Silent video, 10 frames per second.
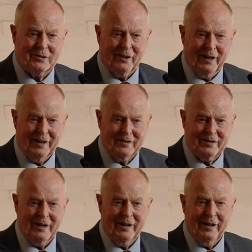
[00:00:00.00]

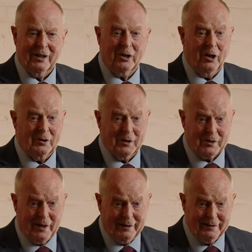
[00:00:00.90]
Christ. God the
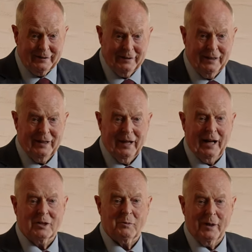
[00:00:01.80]
Son,
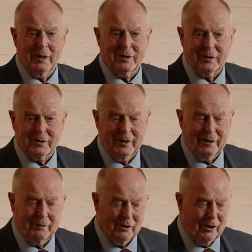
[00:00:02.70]
as well as the Son
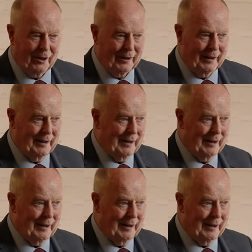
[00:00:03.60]
of God.